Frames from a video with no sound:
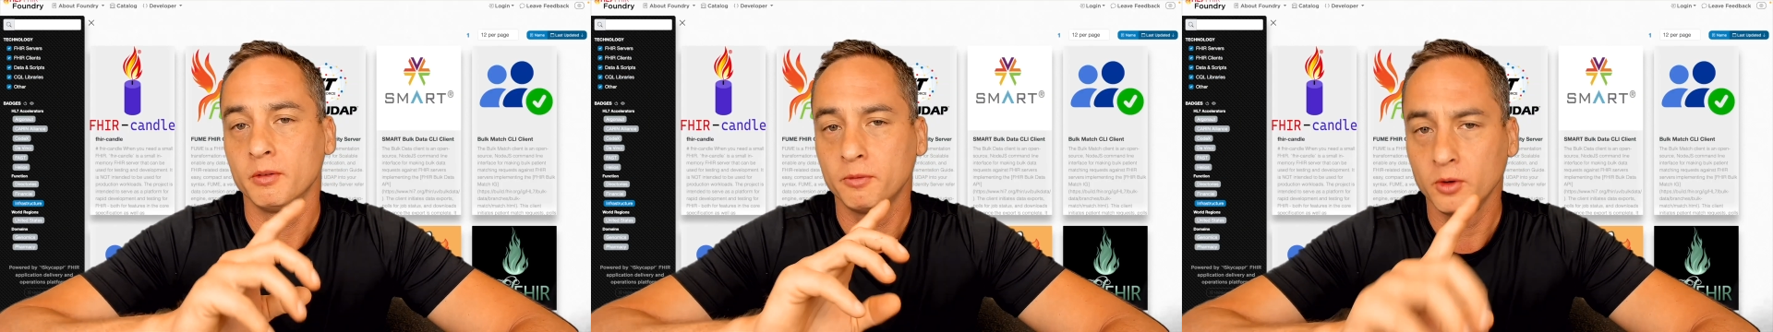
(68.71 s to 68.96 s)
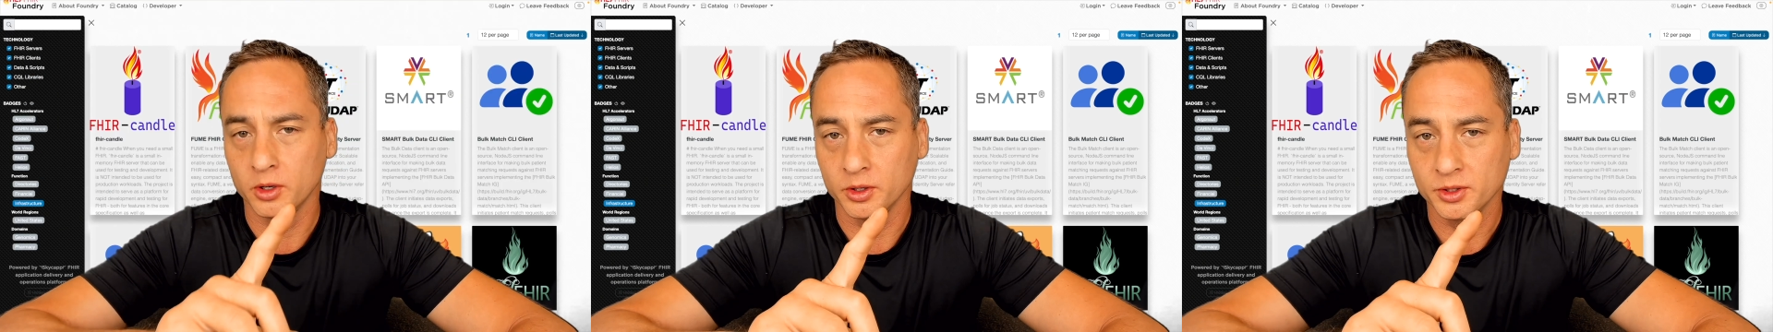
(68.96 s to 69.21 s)

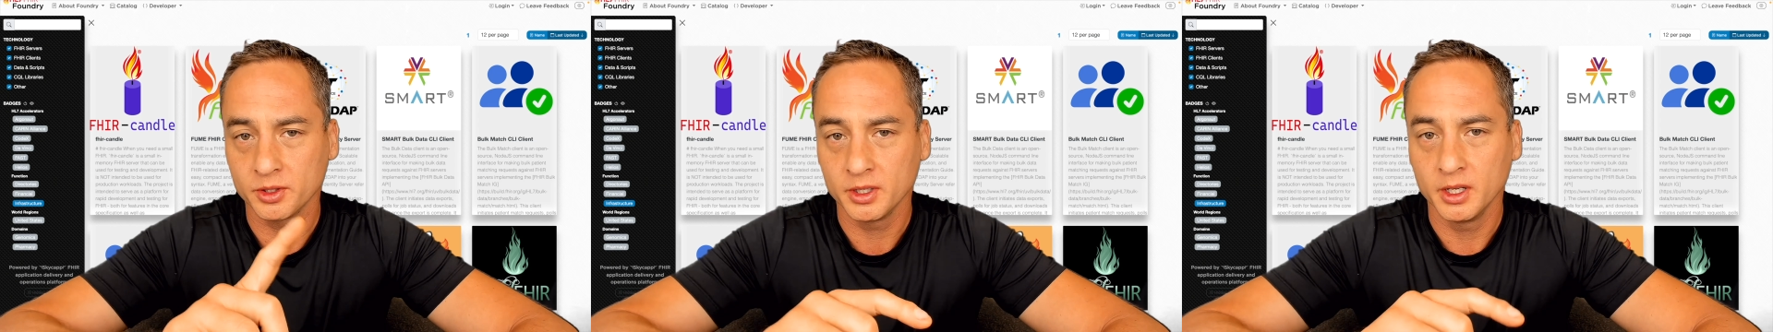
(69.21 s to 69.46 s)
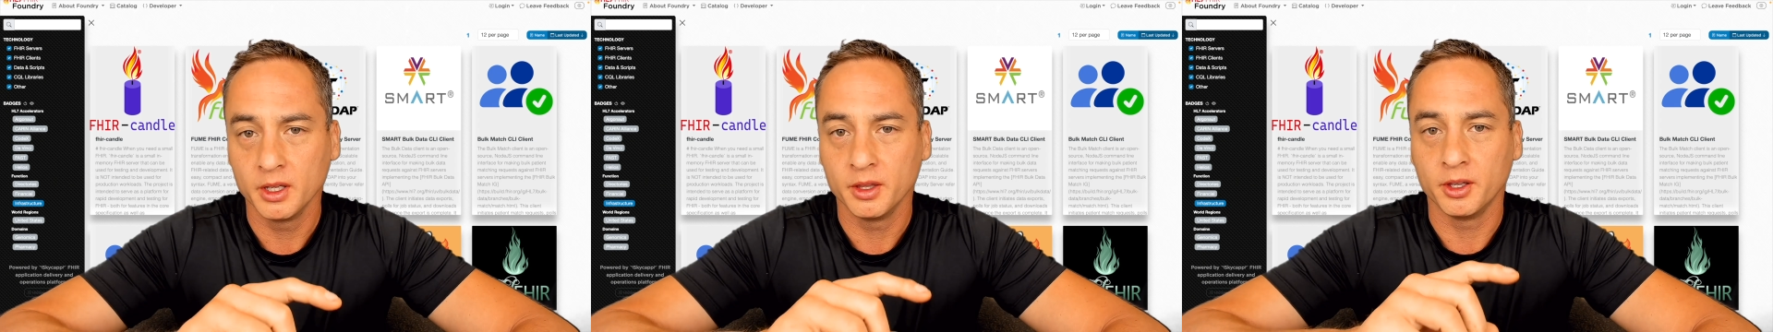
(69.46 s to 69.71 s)
First,
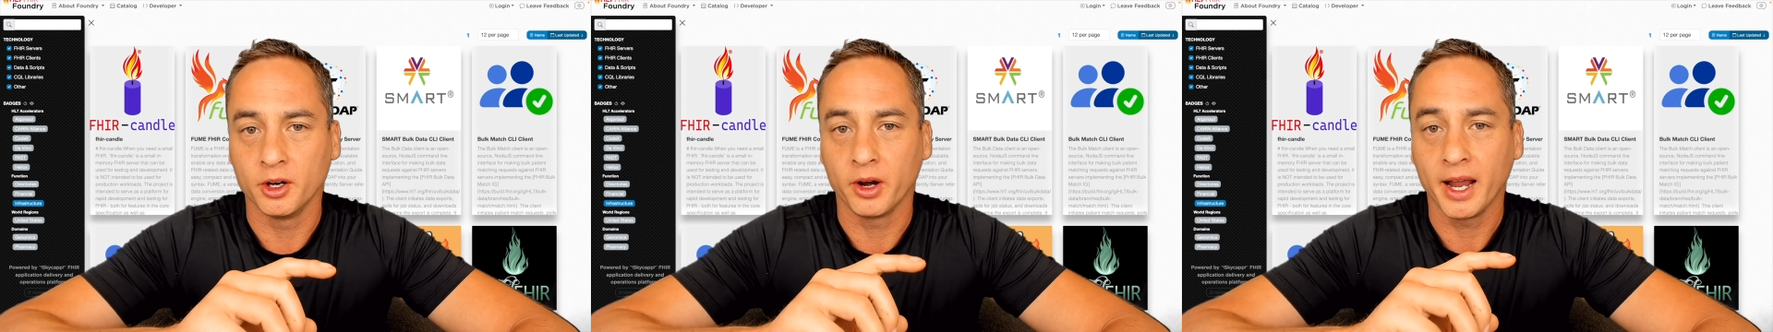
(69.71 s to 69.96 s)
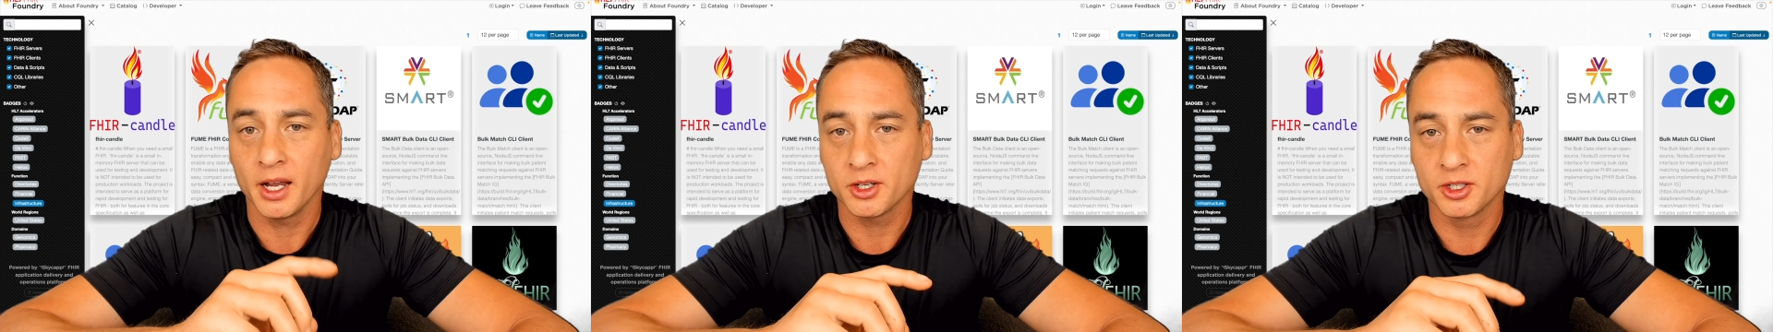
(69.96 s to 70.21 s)

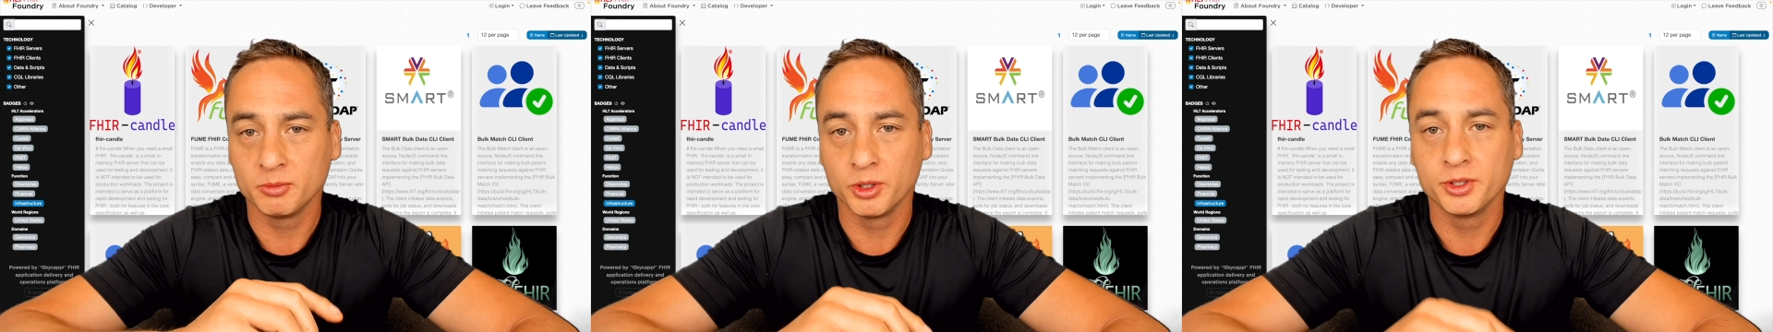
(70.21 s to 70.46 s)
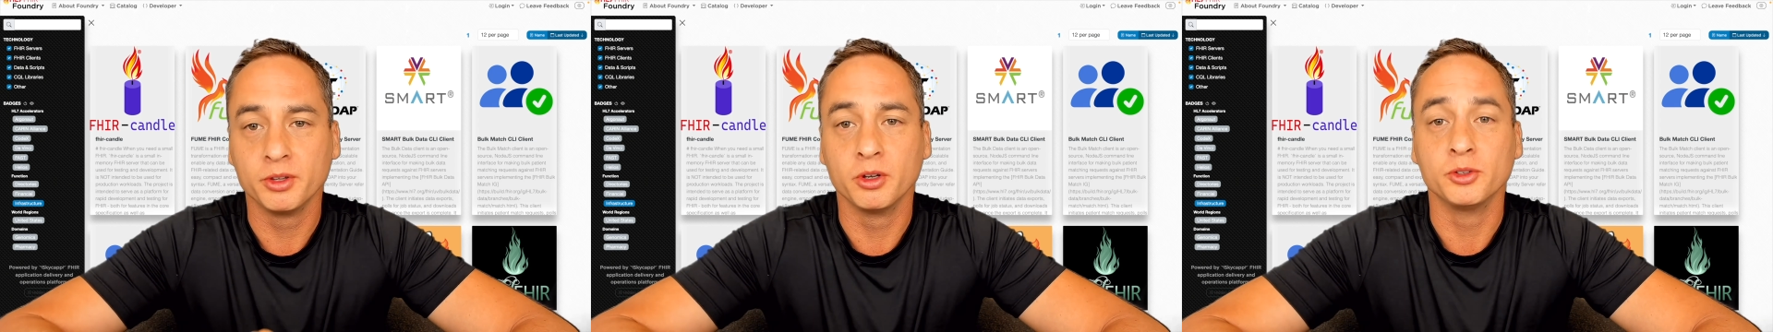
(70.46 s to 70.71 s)
they're
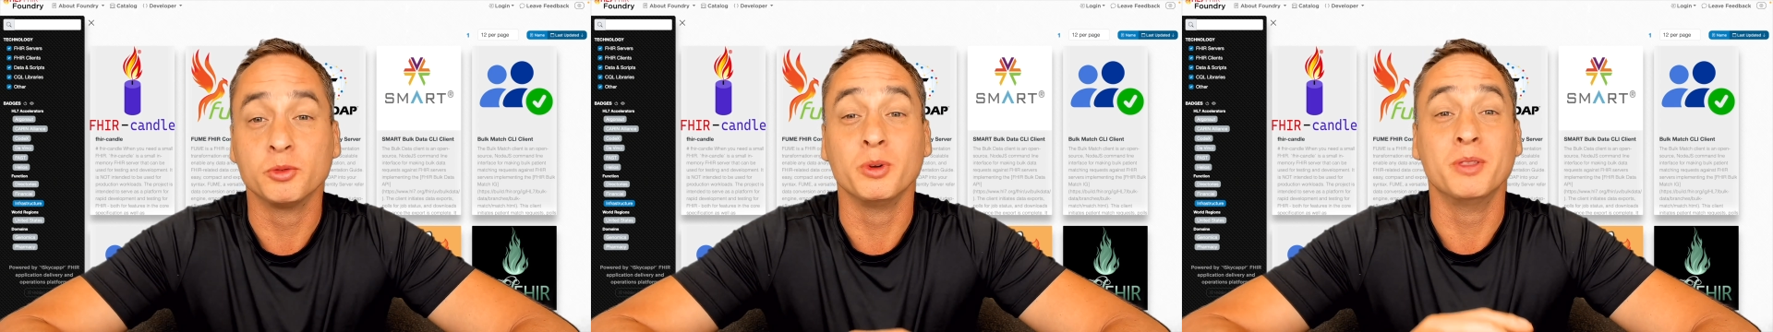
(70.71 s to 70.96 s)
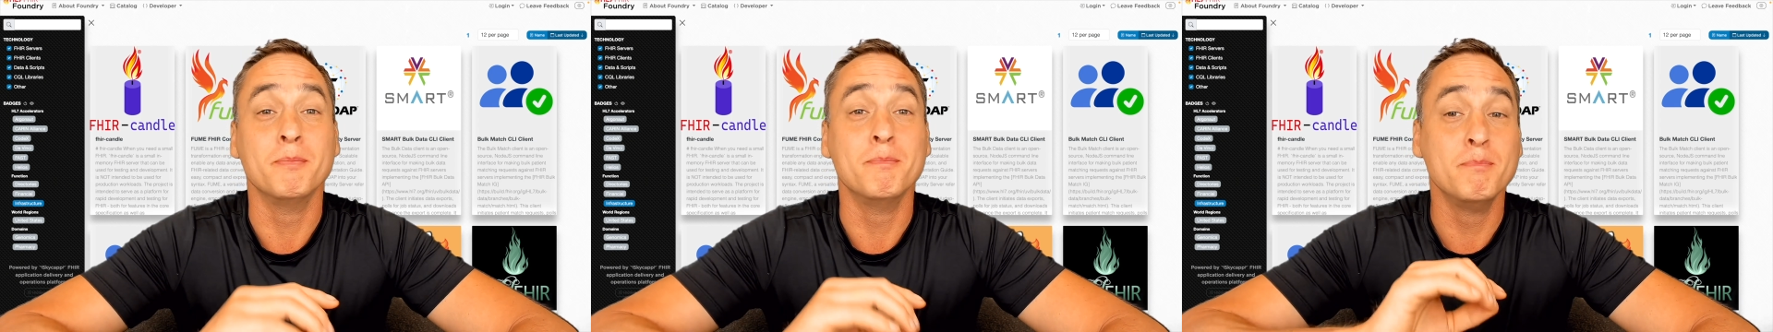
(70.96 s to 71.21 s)
actionable to those
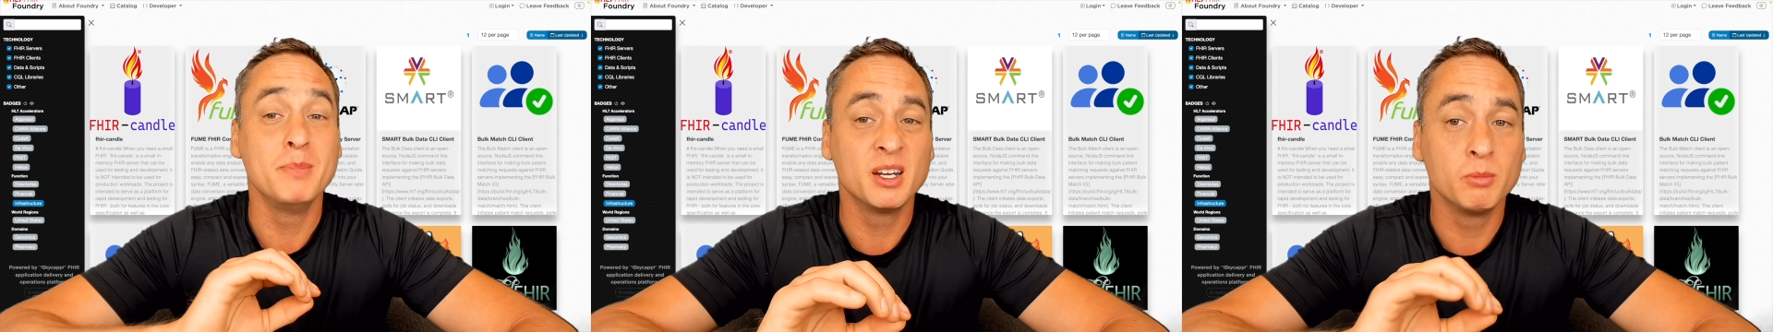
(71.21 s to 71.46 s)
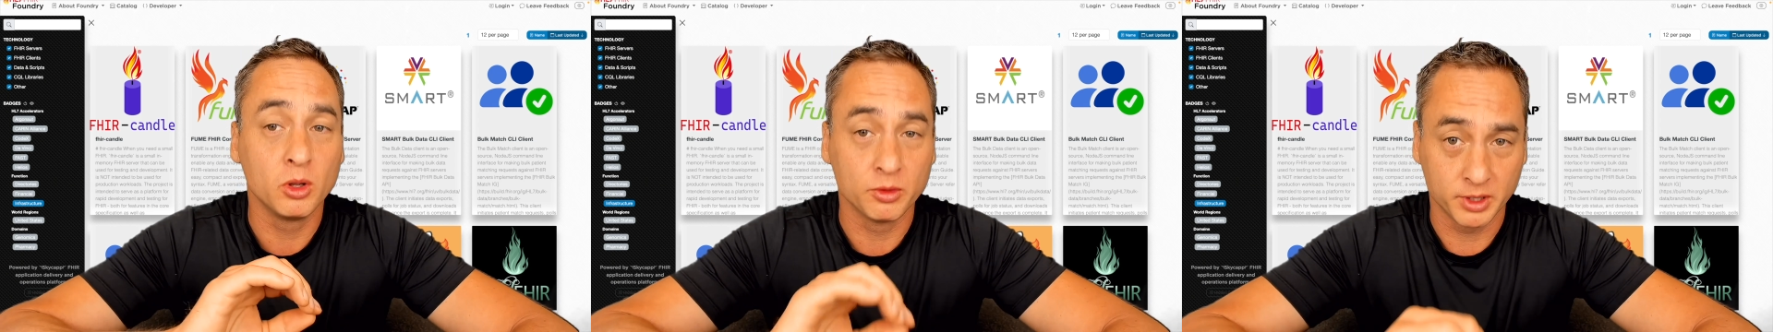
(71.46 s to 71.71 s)
with
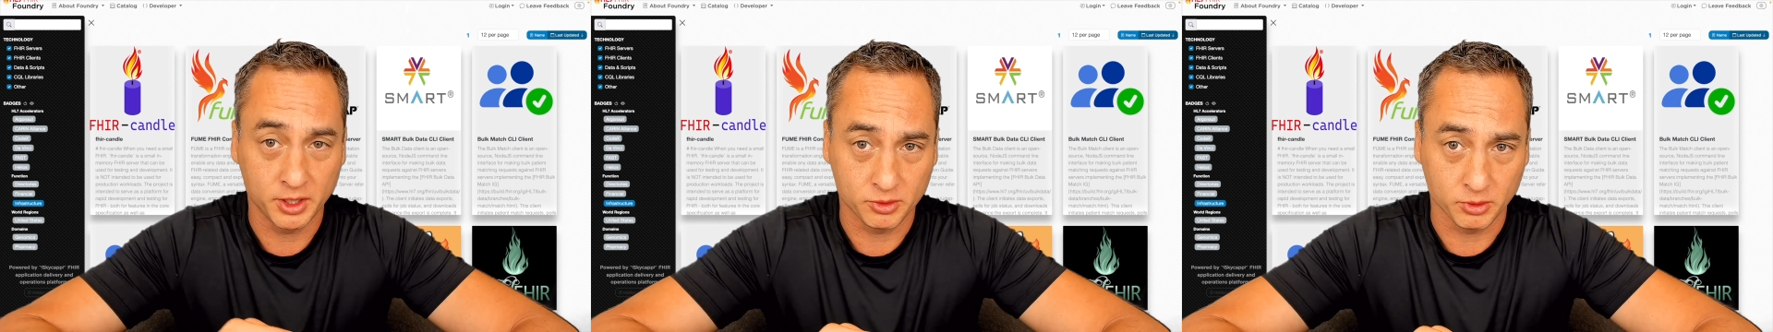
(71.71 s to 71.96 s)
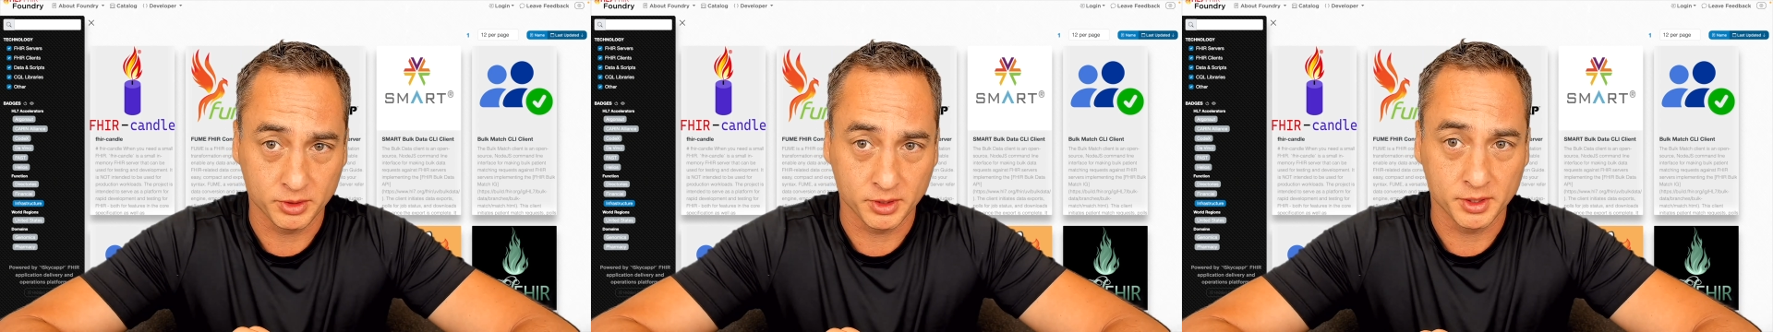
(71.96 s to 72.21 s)
minimal
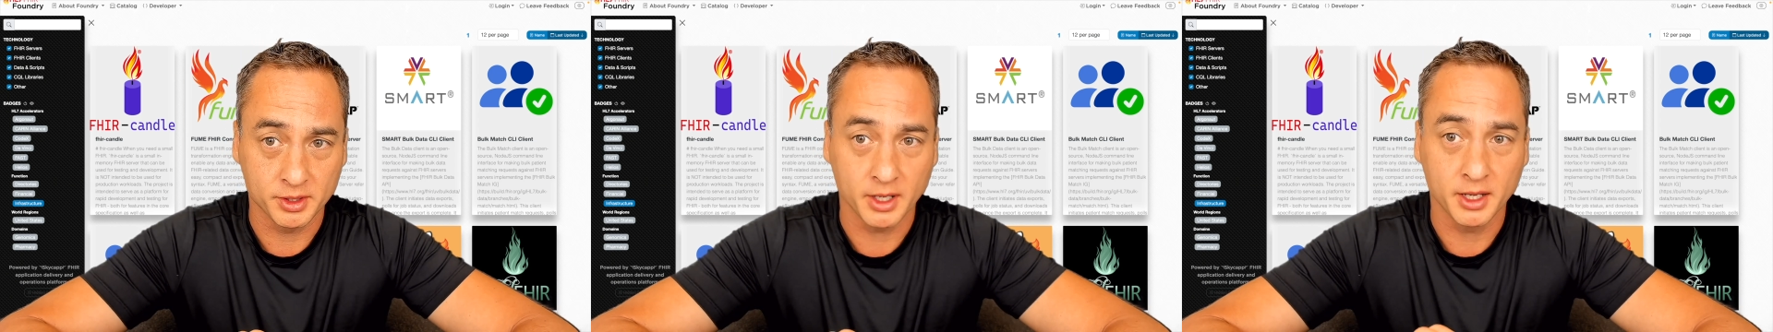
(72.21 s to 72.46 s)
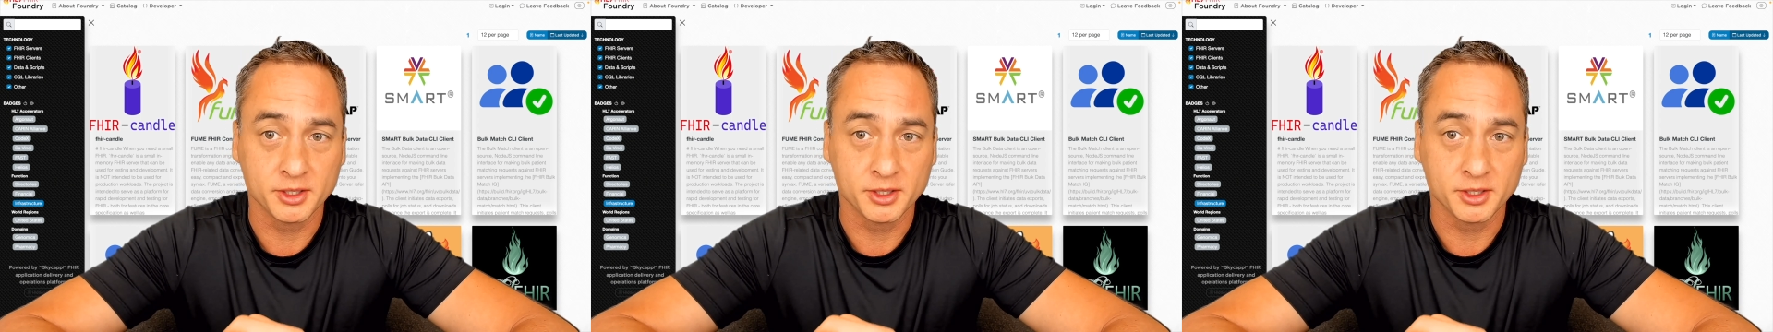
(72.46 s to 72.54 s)
resources,